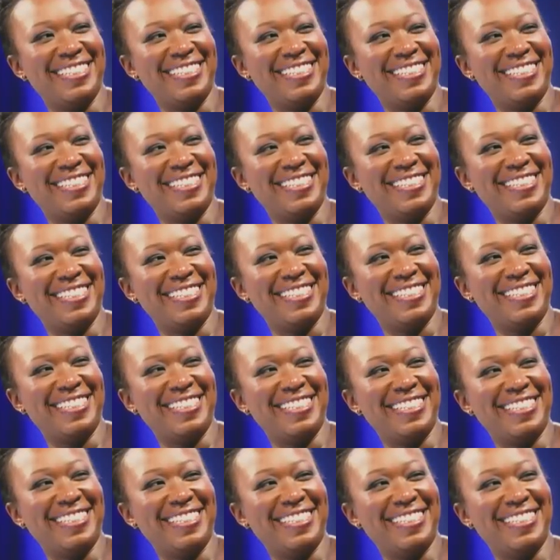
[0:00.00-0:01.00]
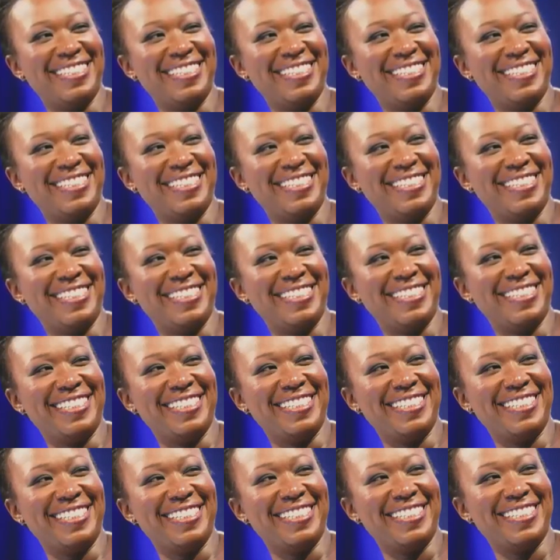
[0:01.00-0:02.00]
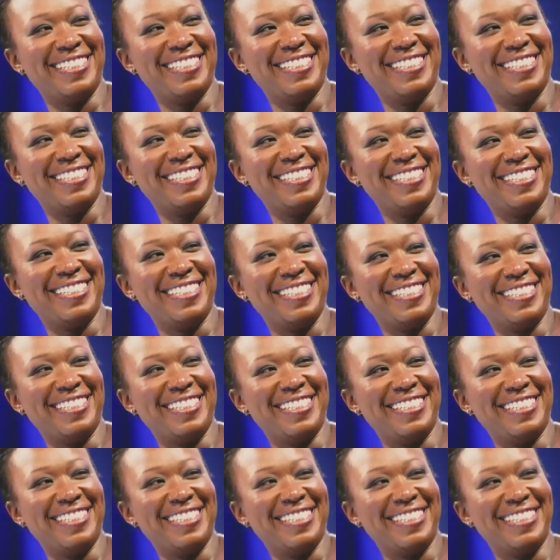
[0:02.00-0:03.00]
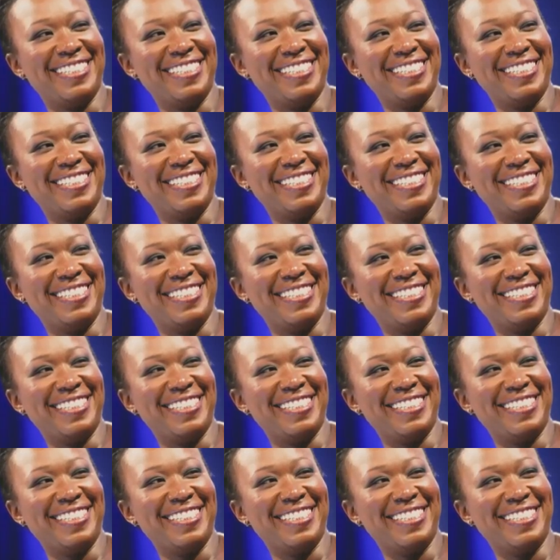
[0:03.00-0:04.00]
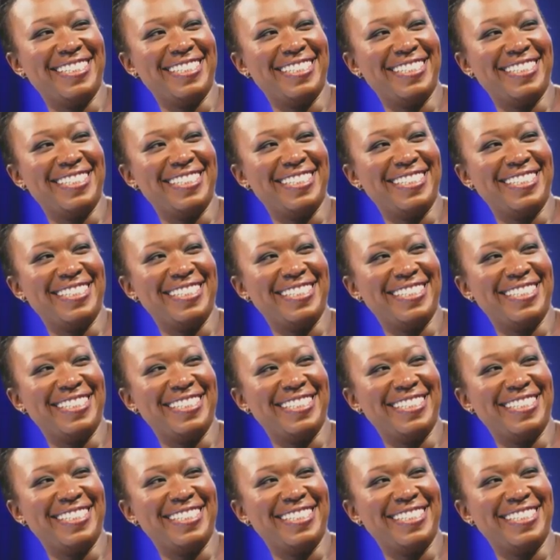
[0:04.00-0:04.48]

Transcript: (silent)